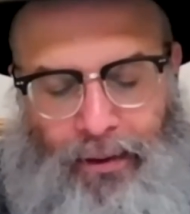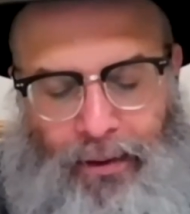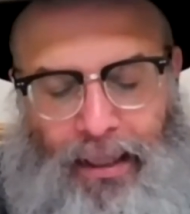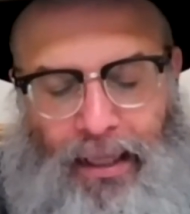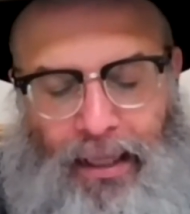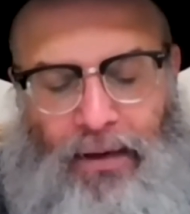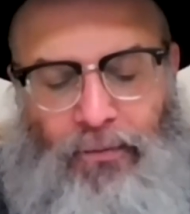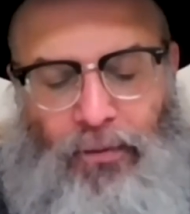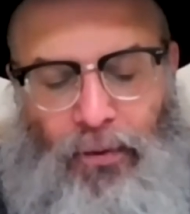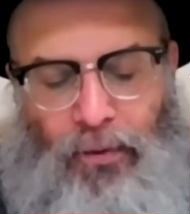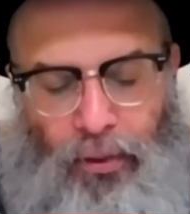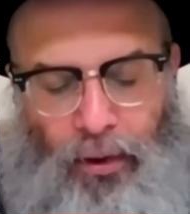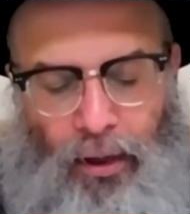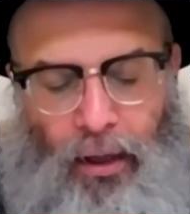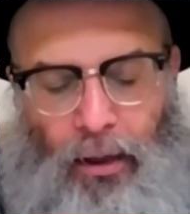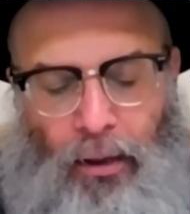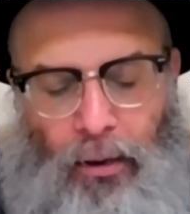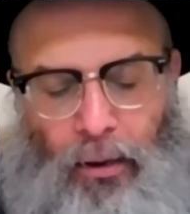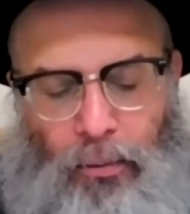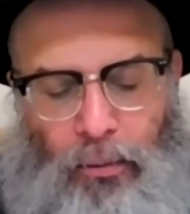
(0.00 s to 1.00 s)
That even
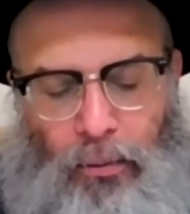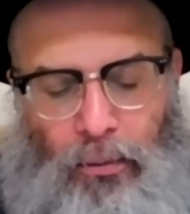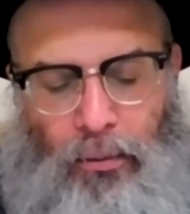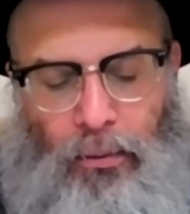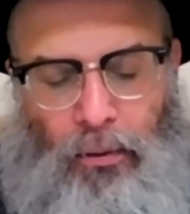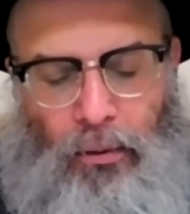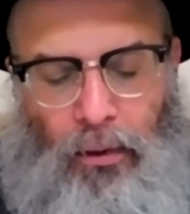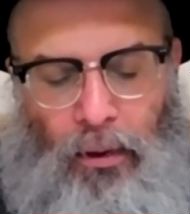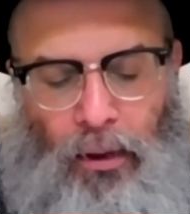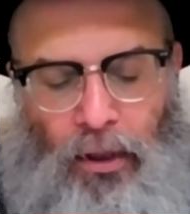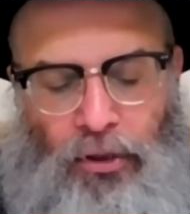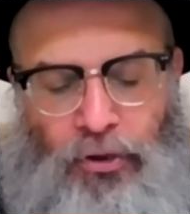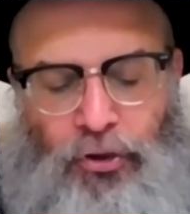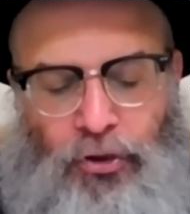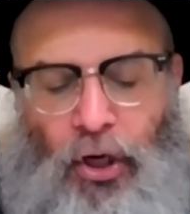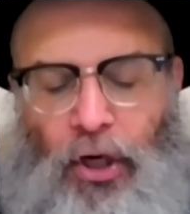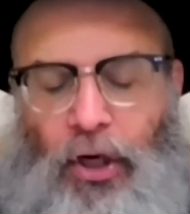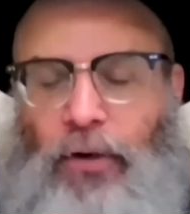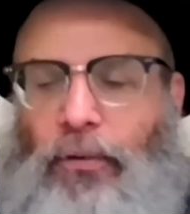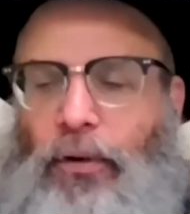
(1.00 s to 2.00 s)
though
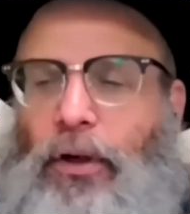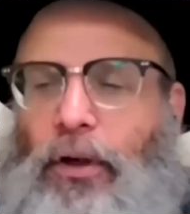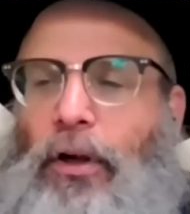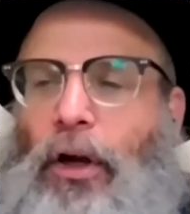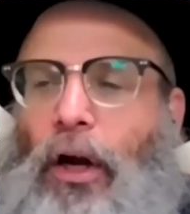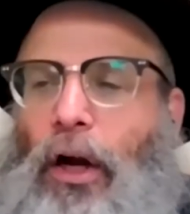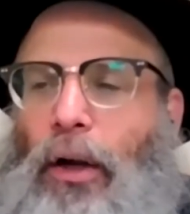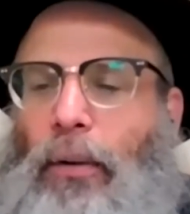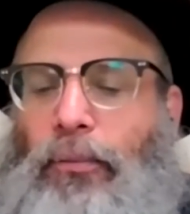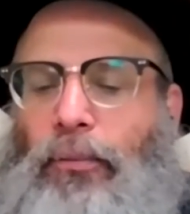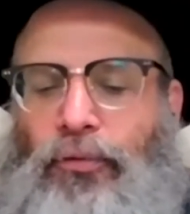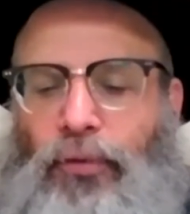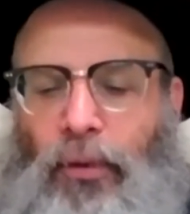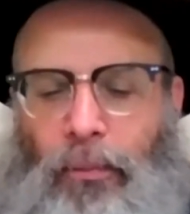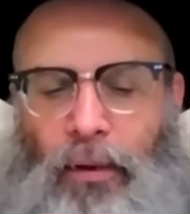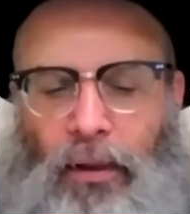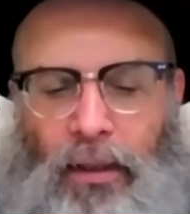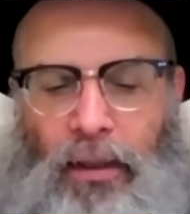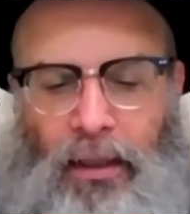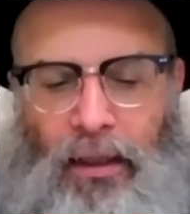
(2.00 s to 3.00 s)
Torah comes
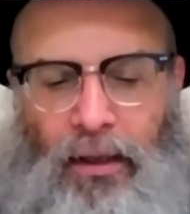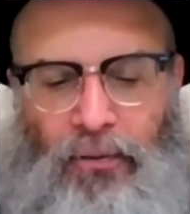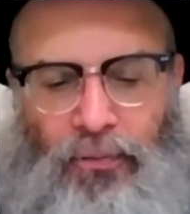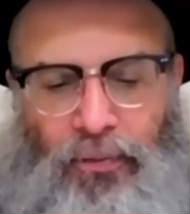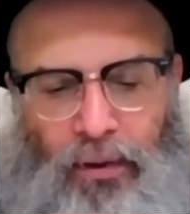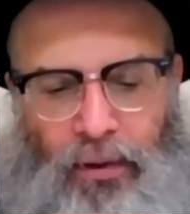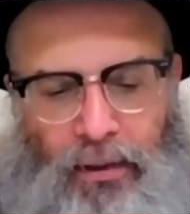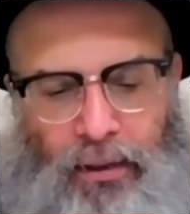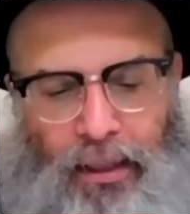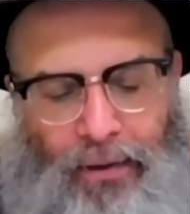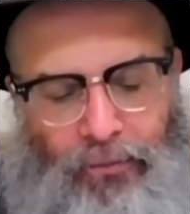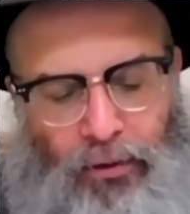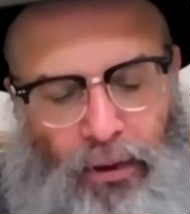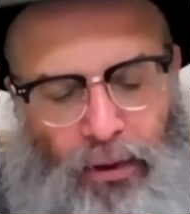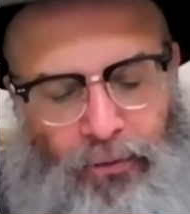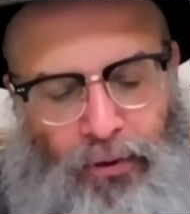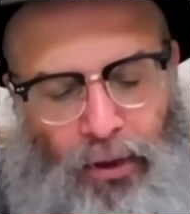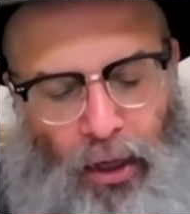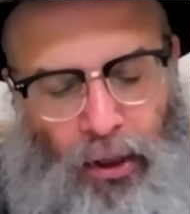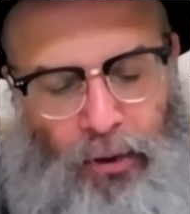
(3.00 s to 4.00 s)
from the infinite level
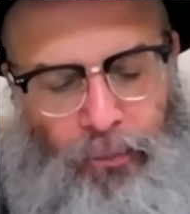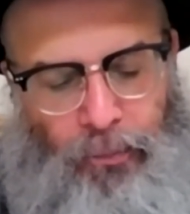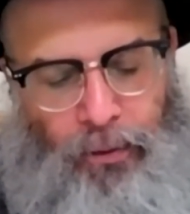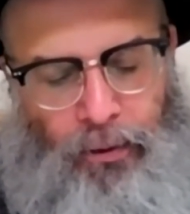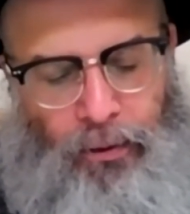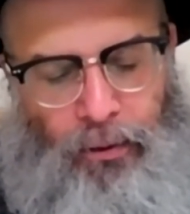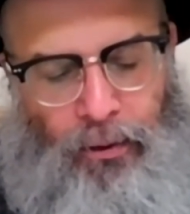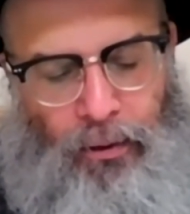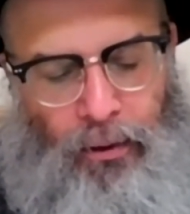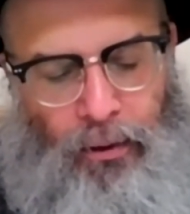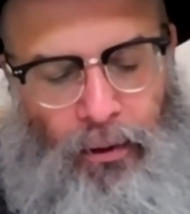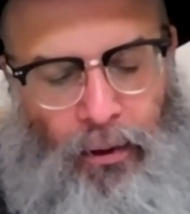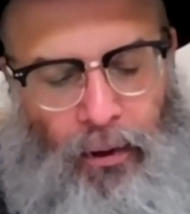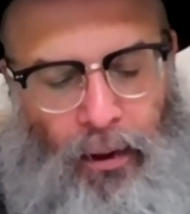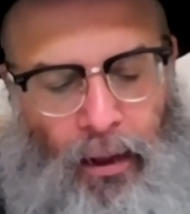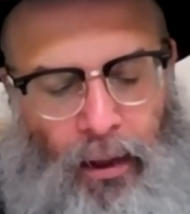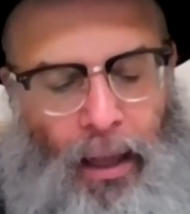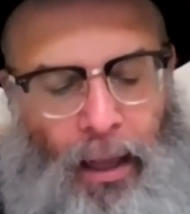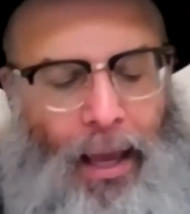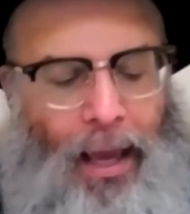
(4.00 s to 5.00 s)
of Chachma.
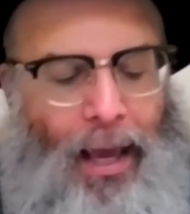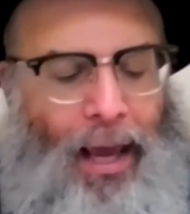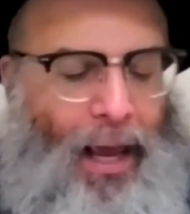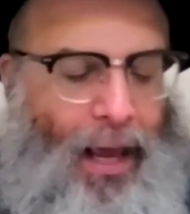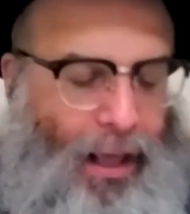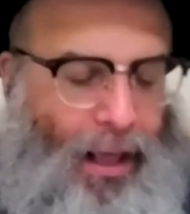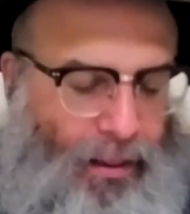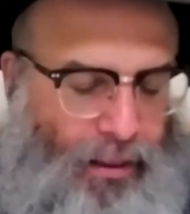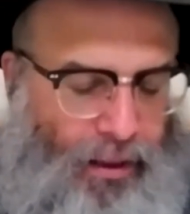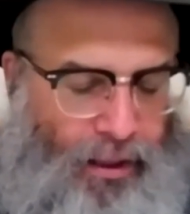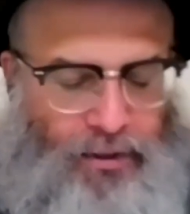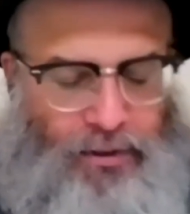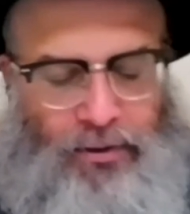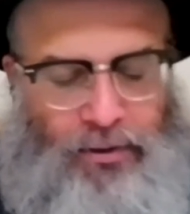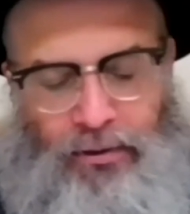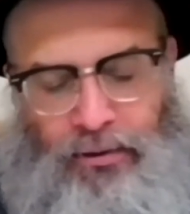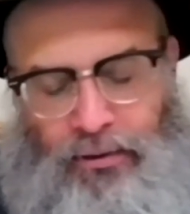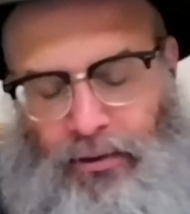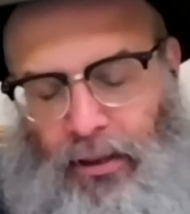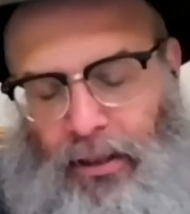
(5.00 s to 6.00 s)
And
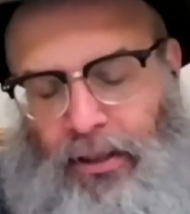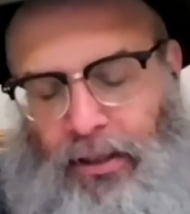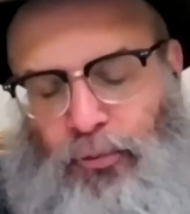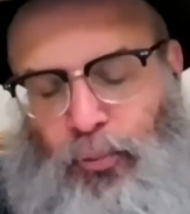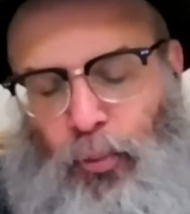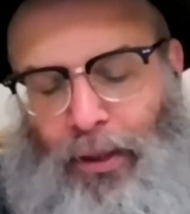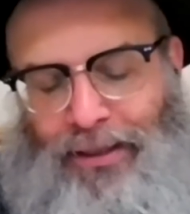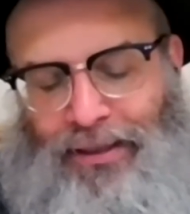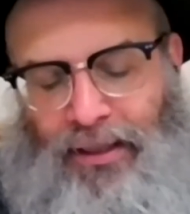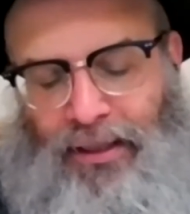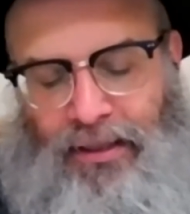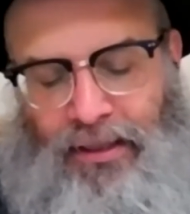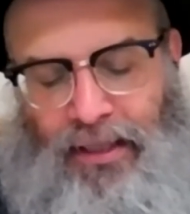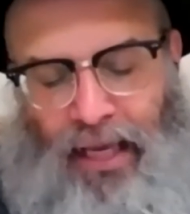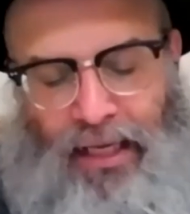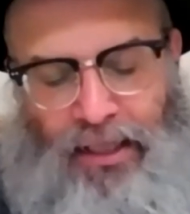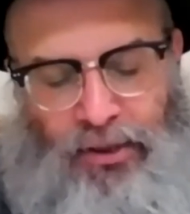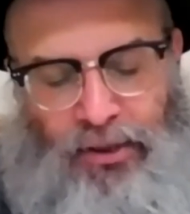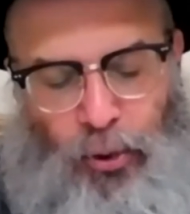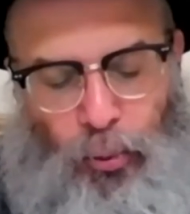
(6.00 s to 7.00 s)
this is what
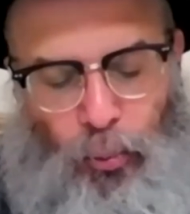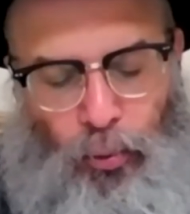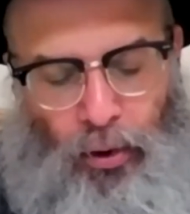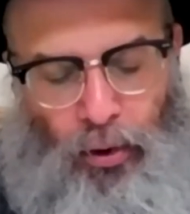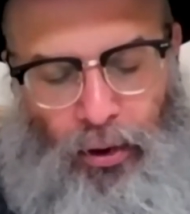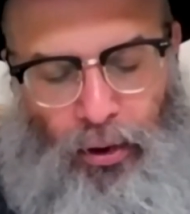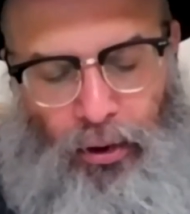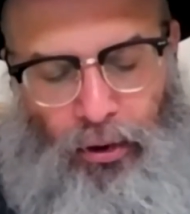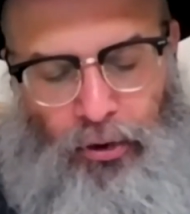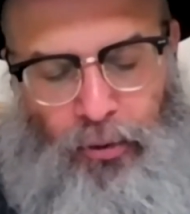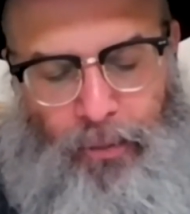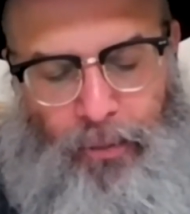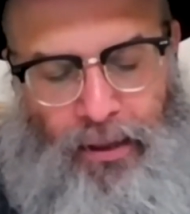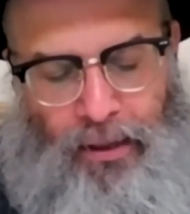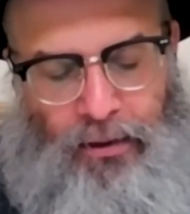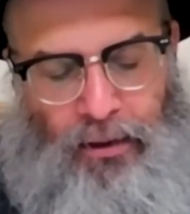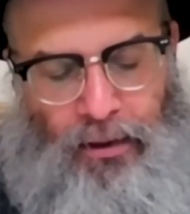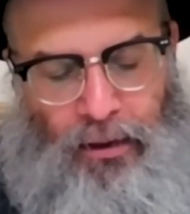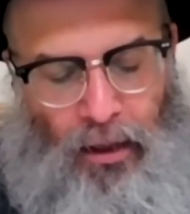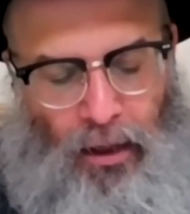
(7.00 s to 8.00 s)
sustains the world, I
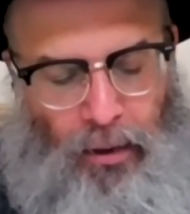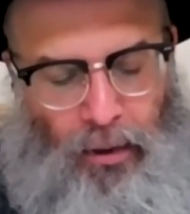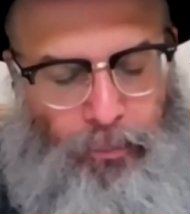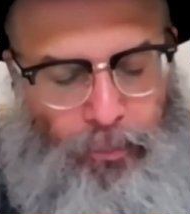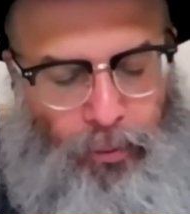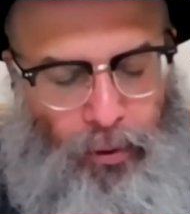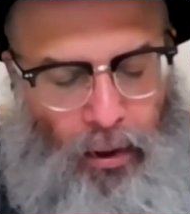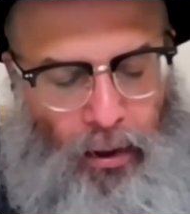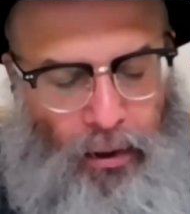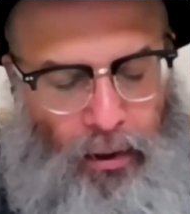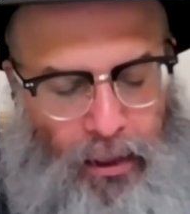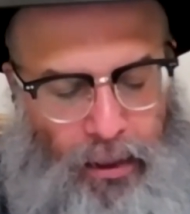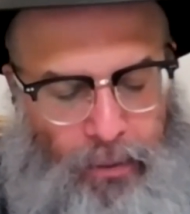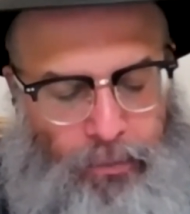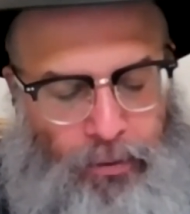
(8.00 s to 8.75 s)
mean the law and ba.